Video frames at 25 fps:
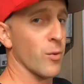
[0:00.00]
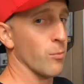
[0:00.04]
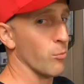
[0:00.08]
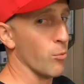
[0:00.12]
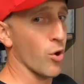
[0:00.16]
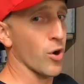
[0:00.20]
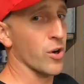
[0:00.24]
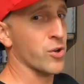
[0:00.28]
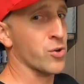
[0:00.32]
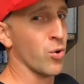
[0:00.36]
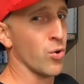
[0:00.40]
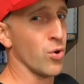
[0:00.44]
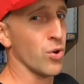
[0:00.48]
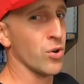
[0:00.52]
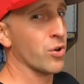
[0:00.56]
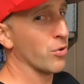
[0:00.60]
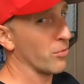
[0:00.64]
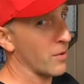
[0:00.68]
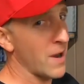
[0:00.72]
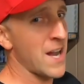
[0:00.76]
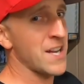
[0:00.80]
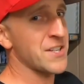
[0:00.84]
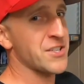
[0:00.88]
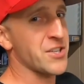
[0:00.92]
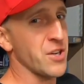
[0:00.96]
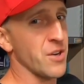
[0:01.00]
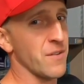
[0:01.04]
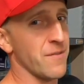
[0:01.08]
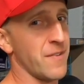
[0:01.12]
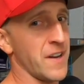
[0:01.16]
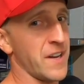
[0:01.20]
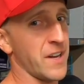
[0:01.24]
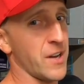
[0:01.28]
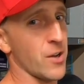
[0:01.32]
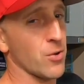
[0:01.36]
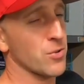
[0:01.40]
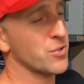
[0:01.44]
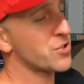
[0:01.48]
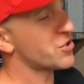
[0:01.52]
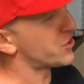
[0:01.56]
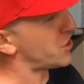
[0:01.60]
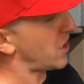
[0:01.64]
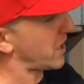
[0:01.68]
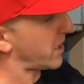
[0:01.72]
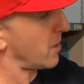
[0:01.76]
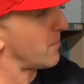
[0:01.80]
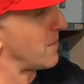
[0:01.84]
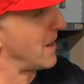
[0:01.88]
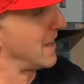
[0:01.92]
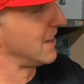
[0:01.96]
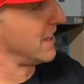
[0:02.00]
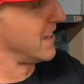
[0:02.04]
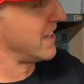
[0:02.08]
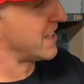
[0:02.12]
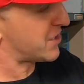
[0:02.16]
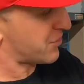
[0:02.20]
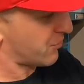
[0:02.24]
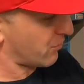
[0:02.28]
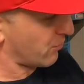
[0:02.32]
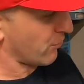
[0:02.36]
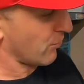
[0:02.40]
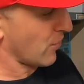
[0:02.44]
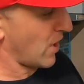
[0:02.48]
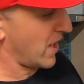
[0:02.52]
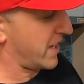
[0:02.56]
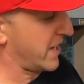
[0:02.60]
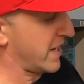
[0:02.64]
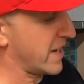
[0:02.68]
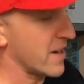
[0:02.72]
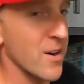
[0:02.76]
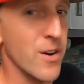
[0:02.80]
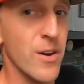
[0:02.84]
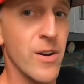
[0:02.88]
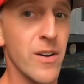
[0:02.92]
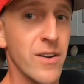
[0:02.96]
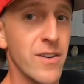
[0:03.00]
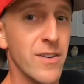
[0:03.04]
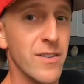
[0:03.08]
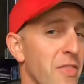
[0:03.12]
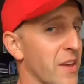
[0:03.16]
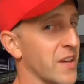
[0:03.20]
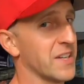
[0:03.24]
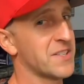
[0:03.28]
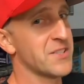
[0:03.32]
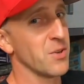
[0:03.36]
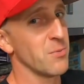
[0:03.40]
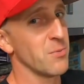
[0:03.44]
more cool garage gear videos, check out my links right here. Thanks so